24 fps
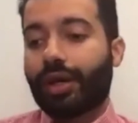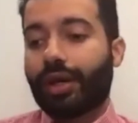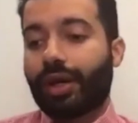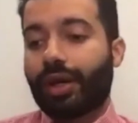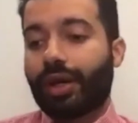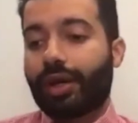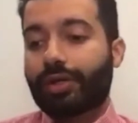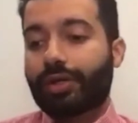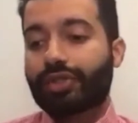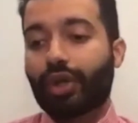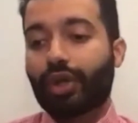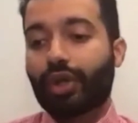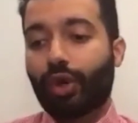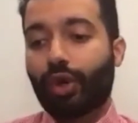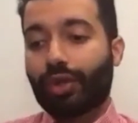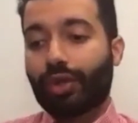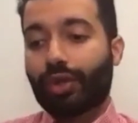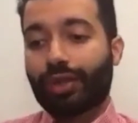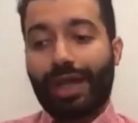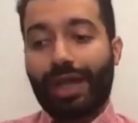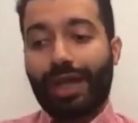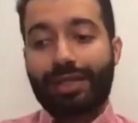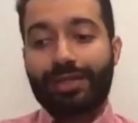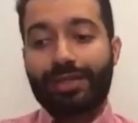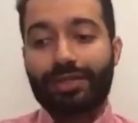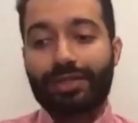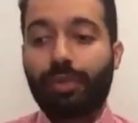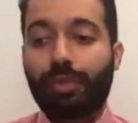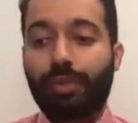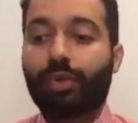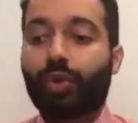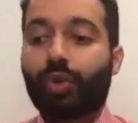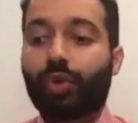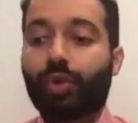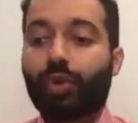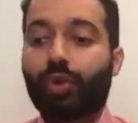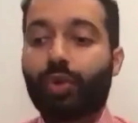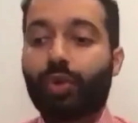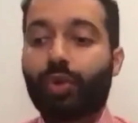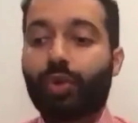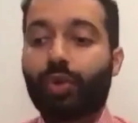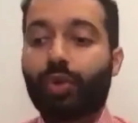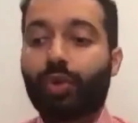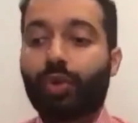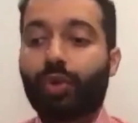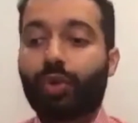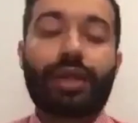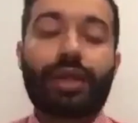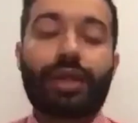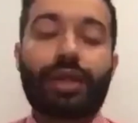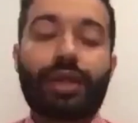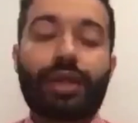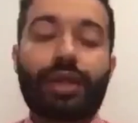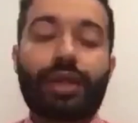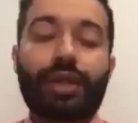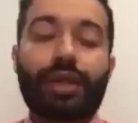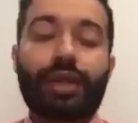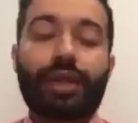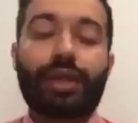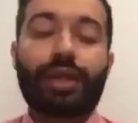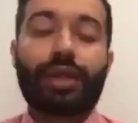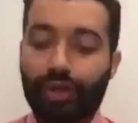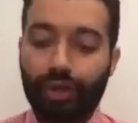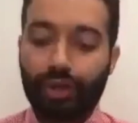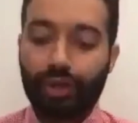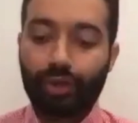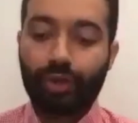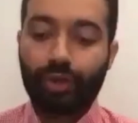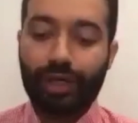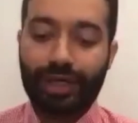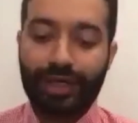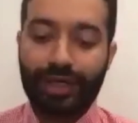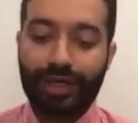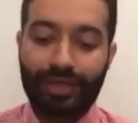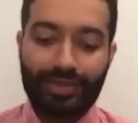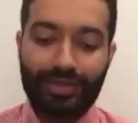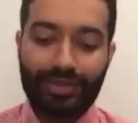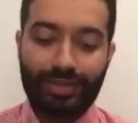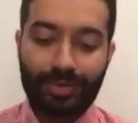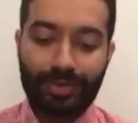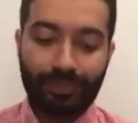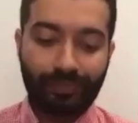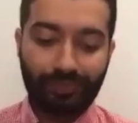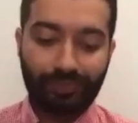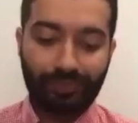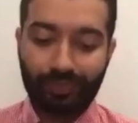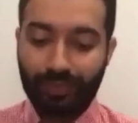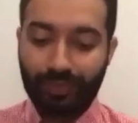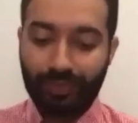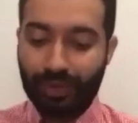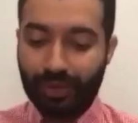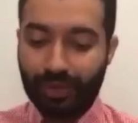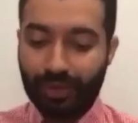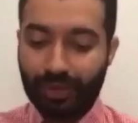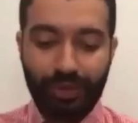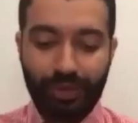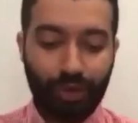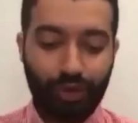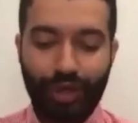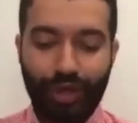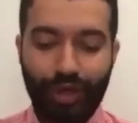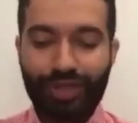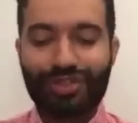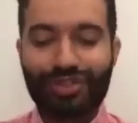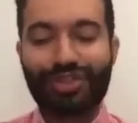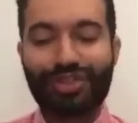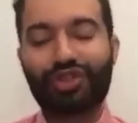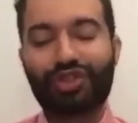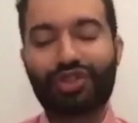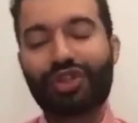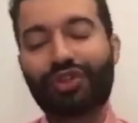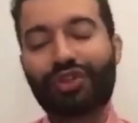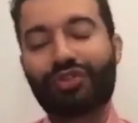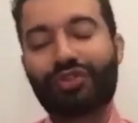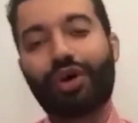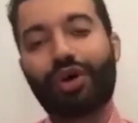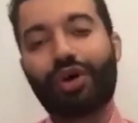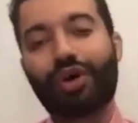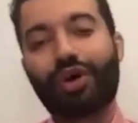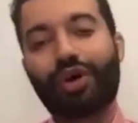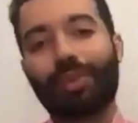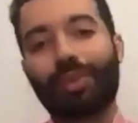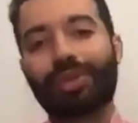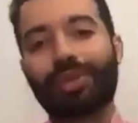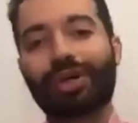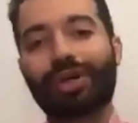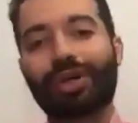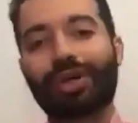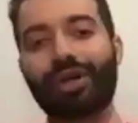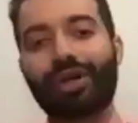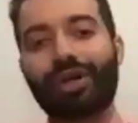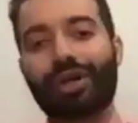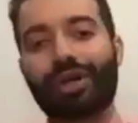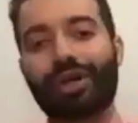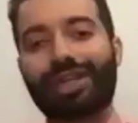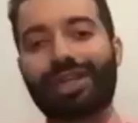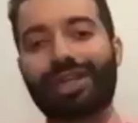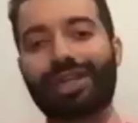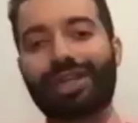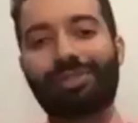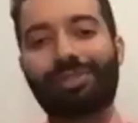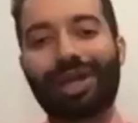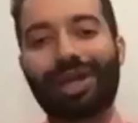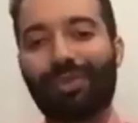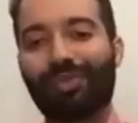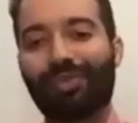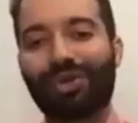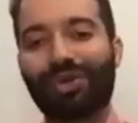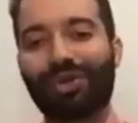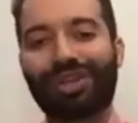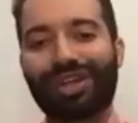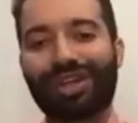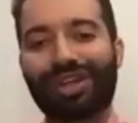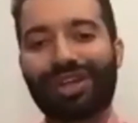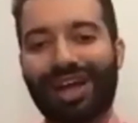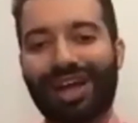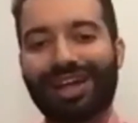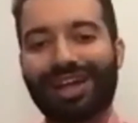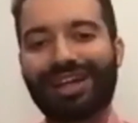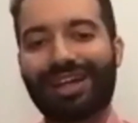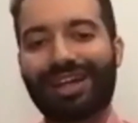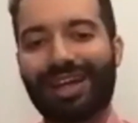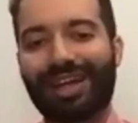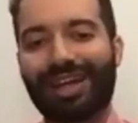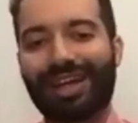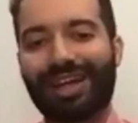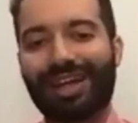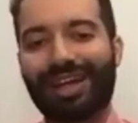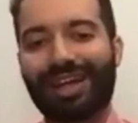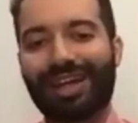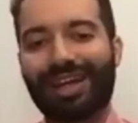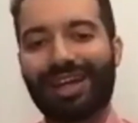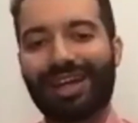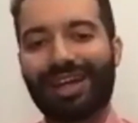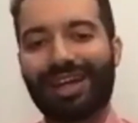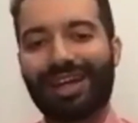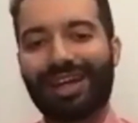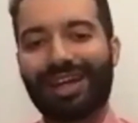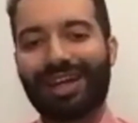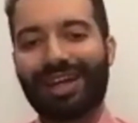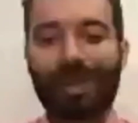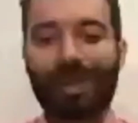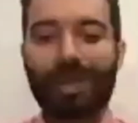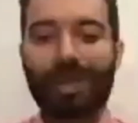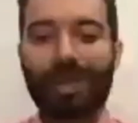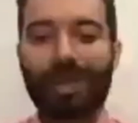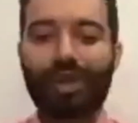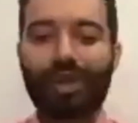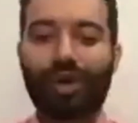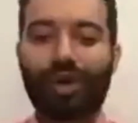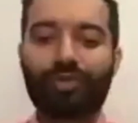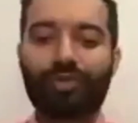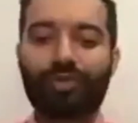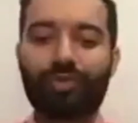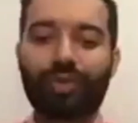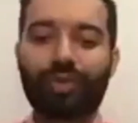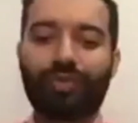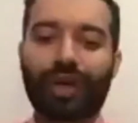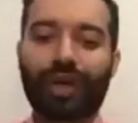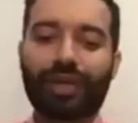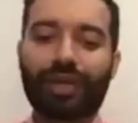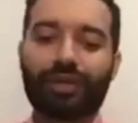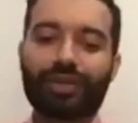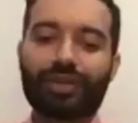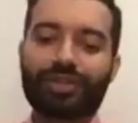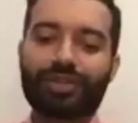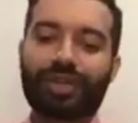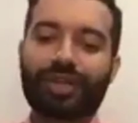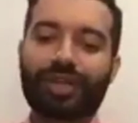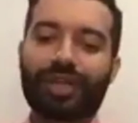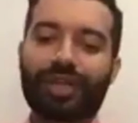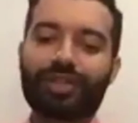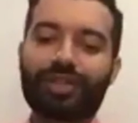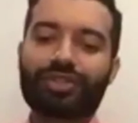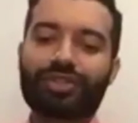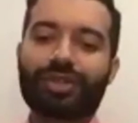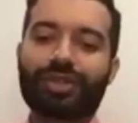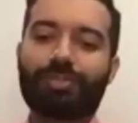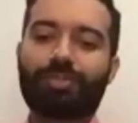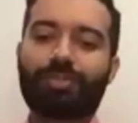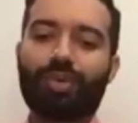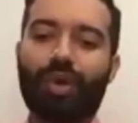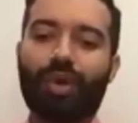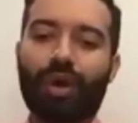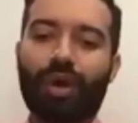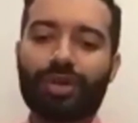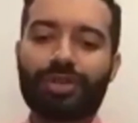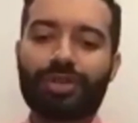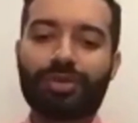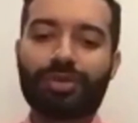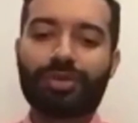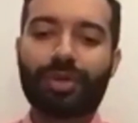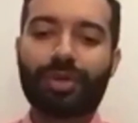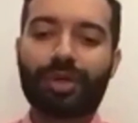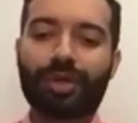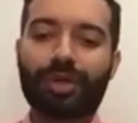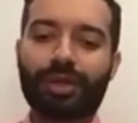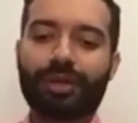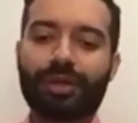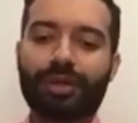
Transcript: So that's number one. I think number two is, transitioning from the keeping up with the guidelines. A lot of providers today just approximate